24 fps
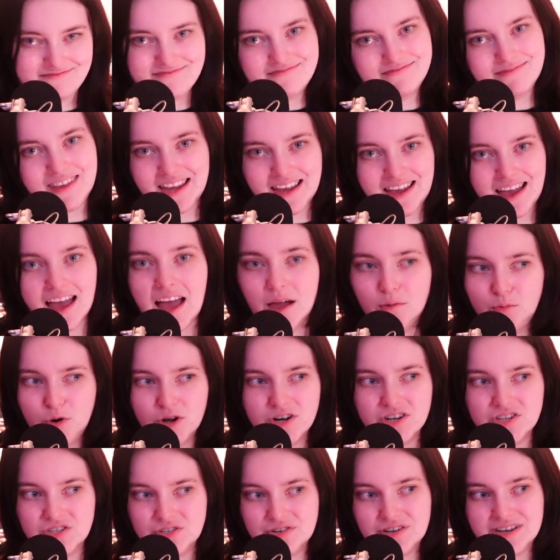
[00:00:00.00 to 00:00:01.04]
Like, I
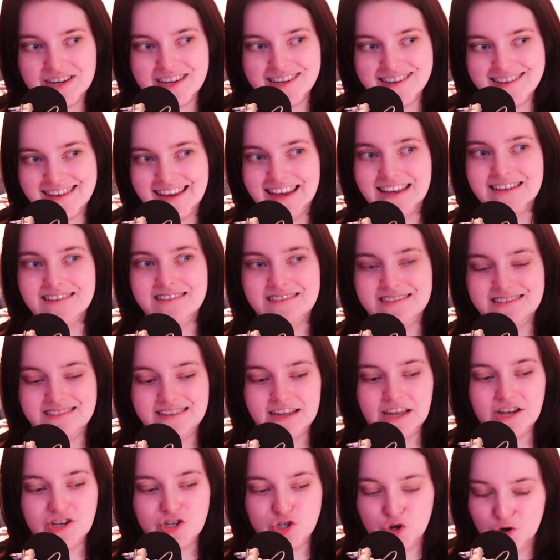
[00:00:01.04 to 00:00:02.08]
want to do it. It's
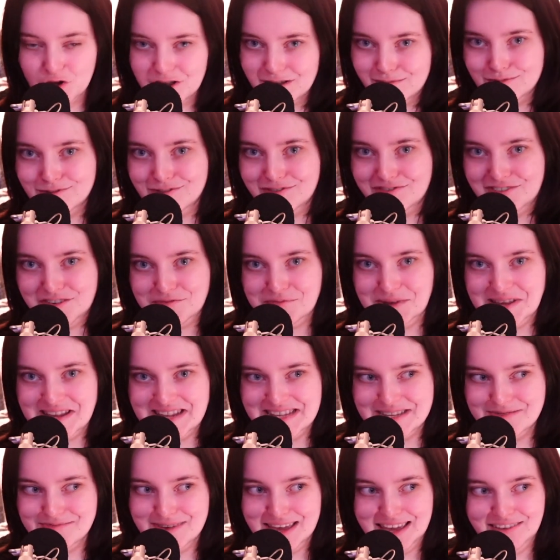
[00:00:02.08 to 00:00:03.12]
enjoyable for me
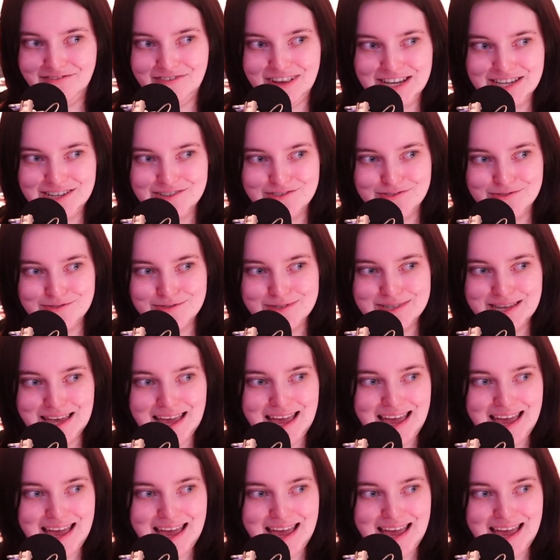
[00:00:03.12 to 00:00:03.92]
to make videos.